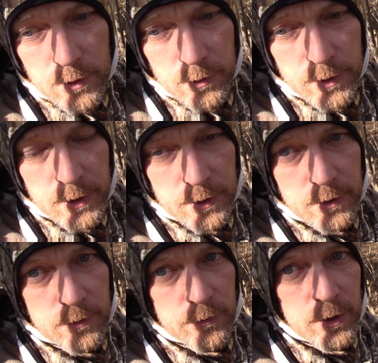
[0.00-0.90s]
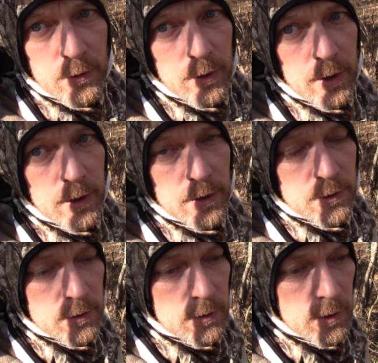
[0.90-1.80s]
are going to hit this field
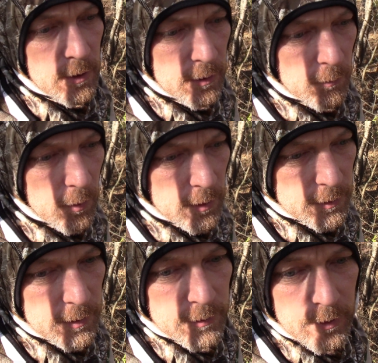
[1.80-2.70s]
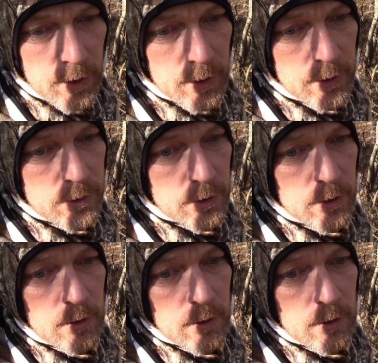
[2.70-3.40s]
edge and work at this edge,